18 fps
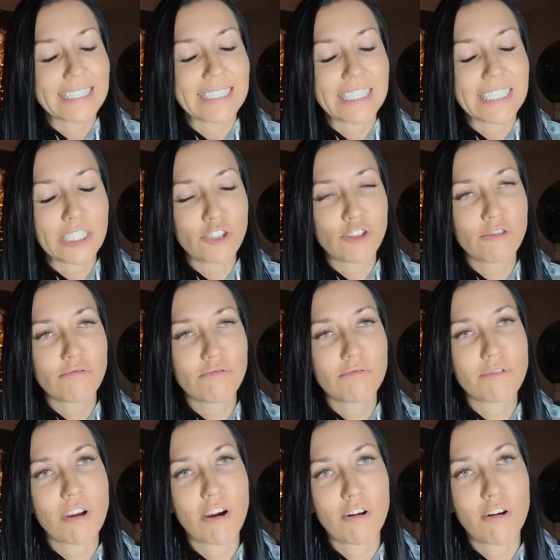Did you
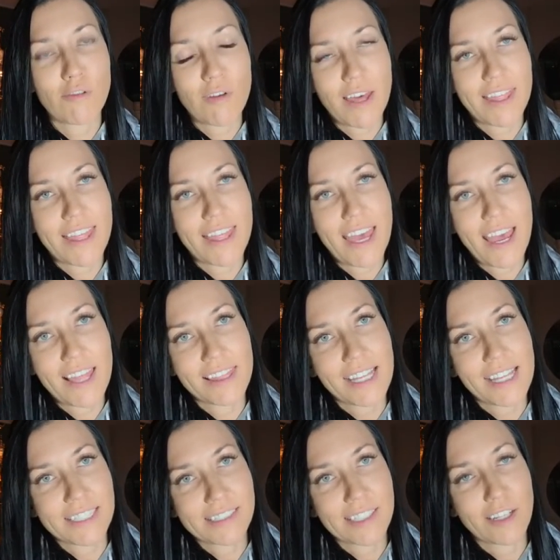know
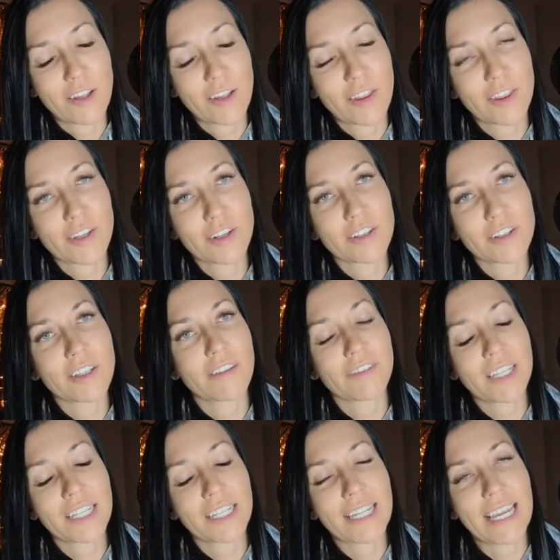that less than a third
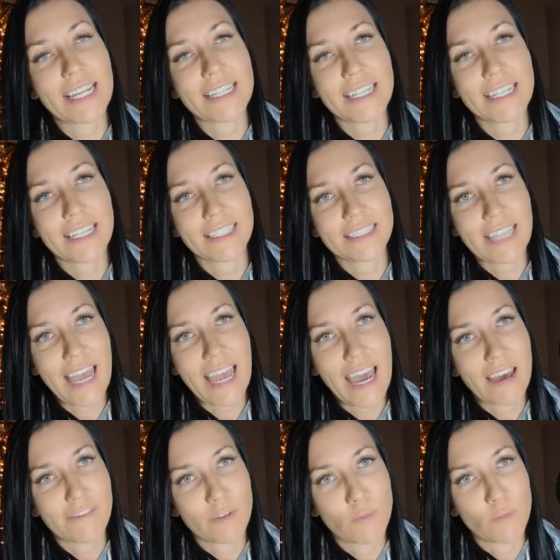of Canadians
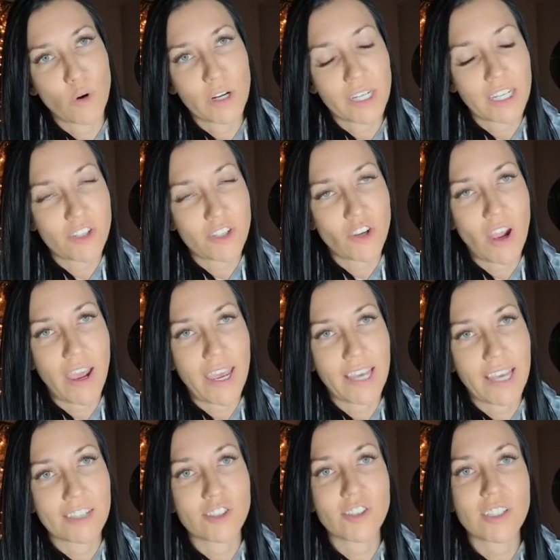have a mortgage? I
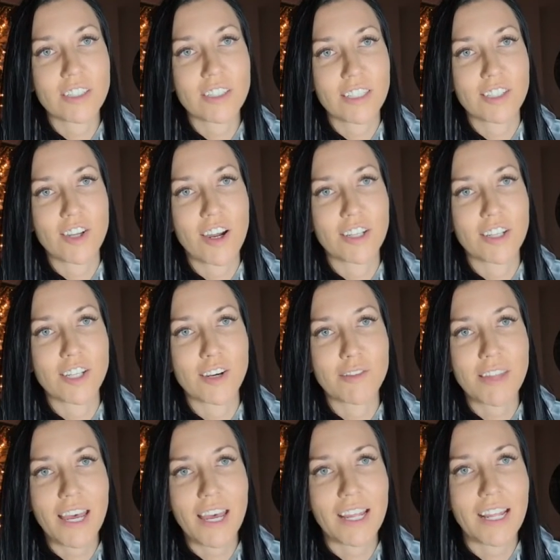actually did not
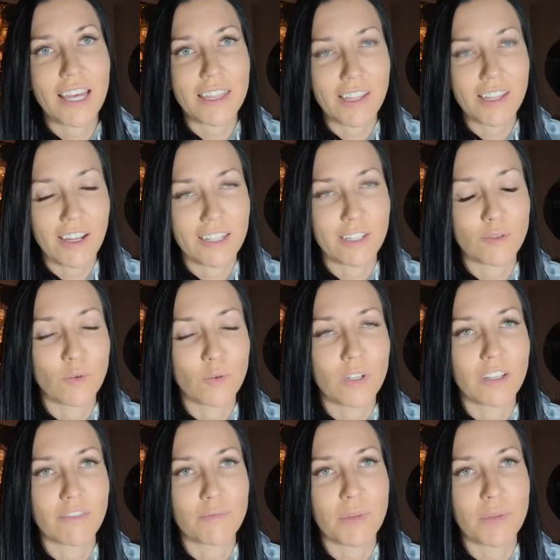know that. I thought it
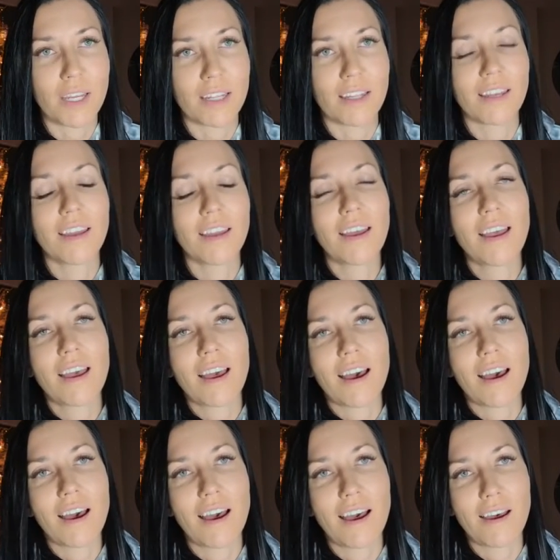would have been
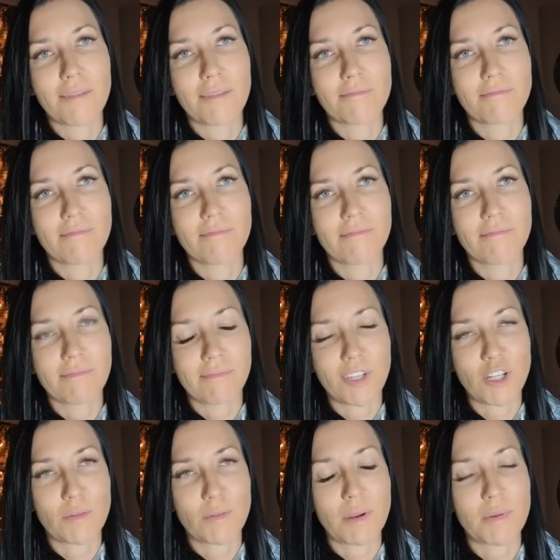
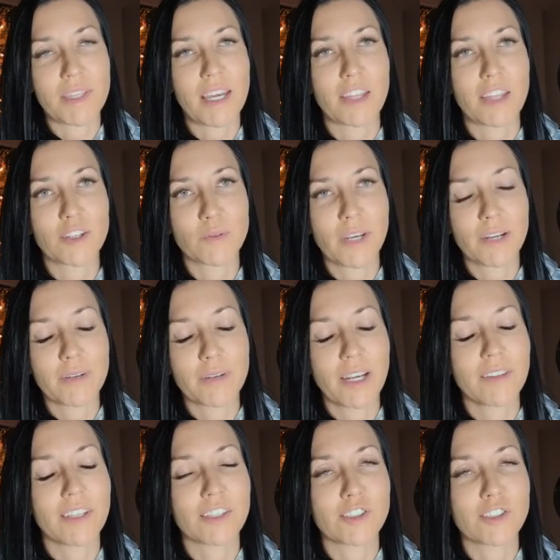maybe the other way
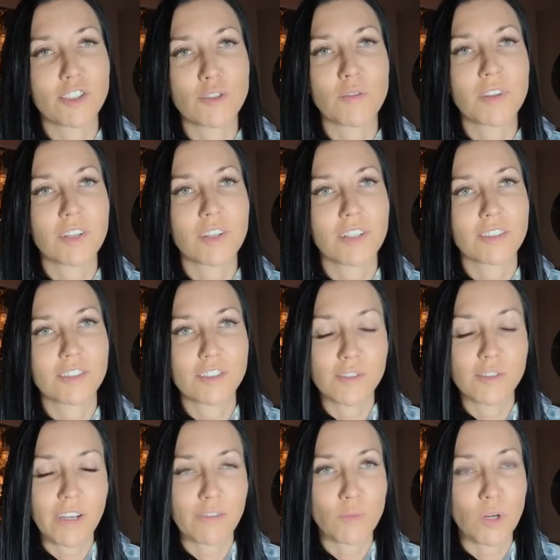around, that 2/3
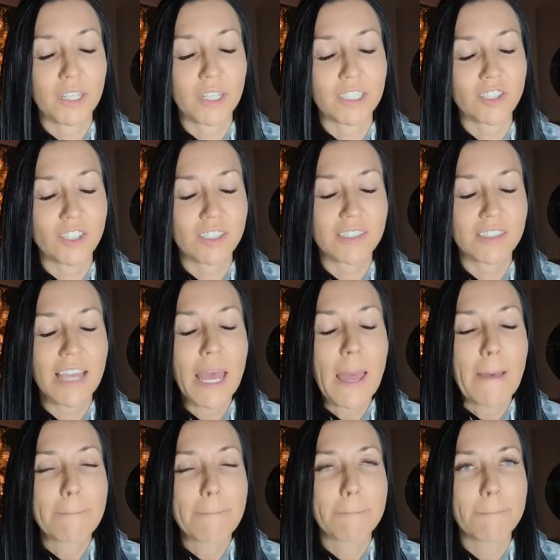do have mortgages,
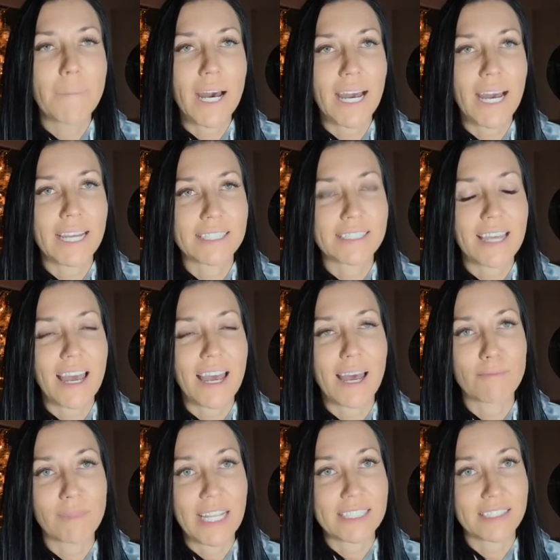but
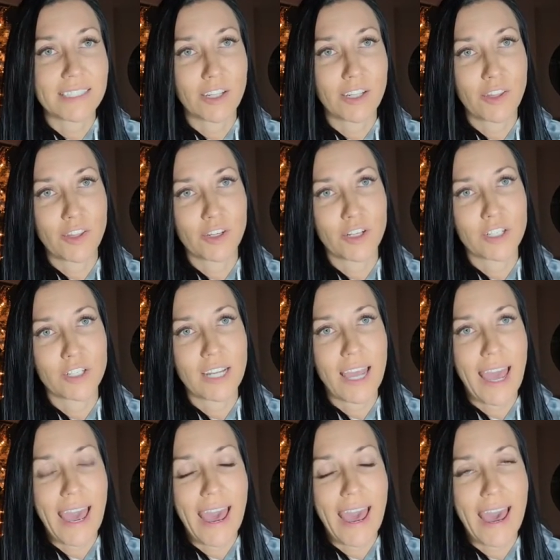less than a
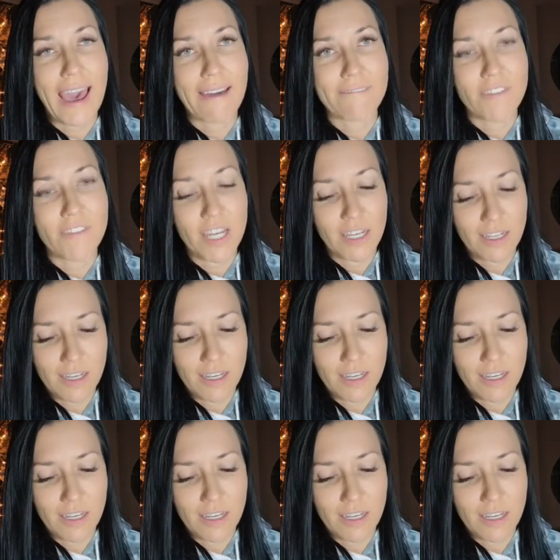third have